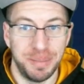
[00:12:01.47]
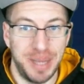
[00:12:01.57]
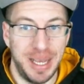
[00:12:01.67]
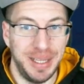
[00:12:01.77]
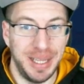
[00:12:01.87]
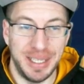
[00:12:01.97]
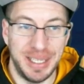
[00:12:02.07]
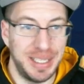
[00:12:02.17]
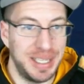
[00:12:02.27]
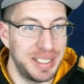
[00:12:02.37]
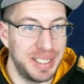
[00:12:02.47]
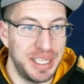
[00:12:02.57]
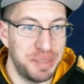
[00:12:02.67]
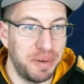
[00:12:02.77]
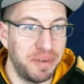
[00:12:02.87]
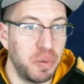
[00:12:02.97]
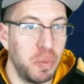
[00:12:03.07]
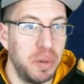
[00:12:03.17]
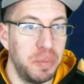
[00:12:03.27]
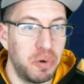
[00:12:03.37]
Hey, that's perfect.
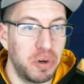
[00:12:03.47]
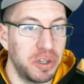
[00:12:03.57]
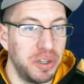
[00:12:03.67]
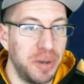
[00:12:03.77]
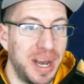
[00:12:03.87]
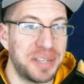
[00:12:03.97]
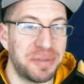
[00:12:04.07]
What more could you ask